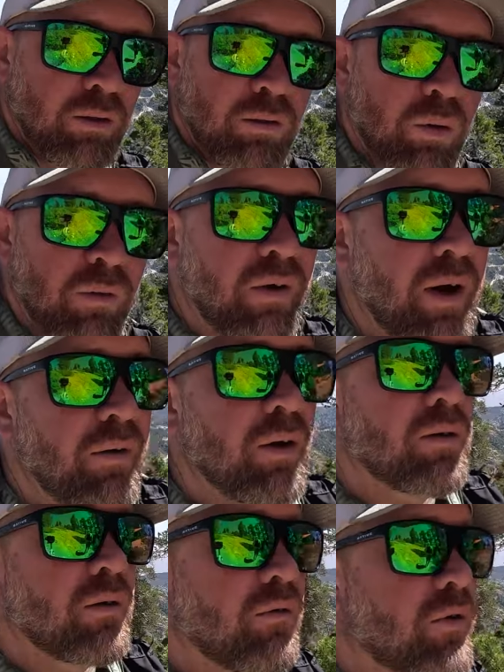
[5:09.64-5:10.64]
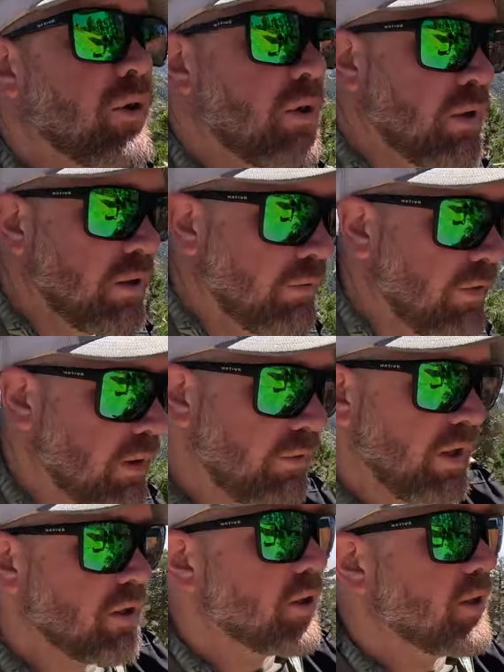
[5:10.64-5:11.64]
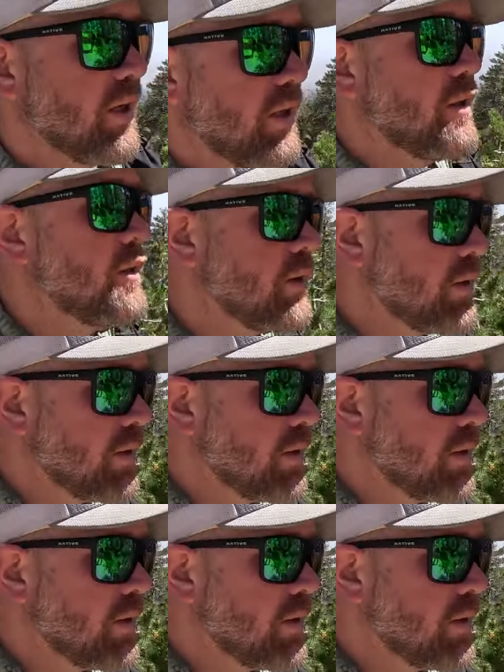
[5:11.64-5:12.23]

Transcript: 2,500 foot of elevation gain.